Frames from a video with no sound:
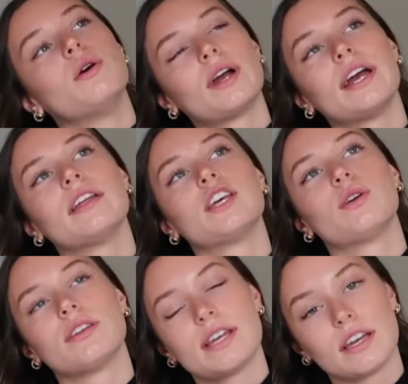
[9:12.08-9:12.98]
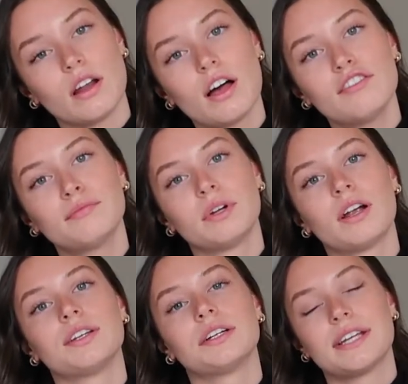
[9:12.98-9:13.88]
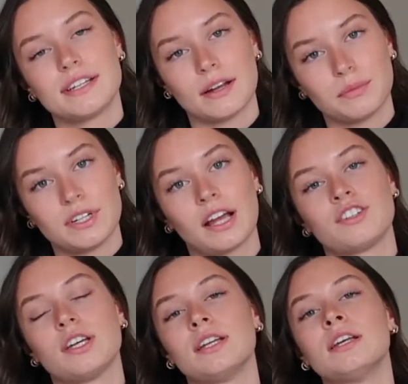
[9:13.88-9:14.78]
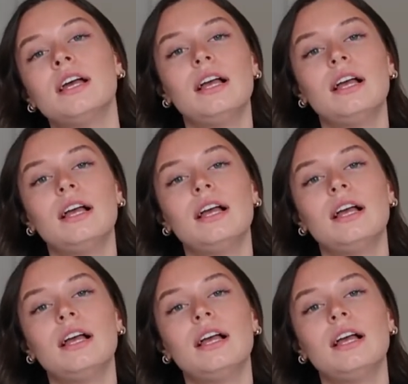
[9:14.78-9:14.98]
okay, like you can take it off, put on your daytime protection,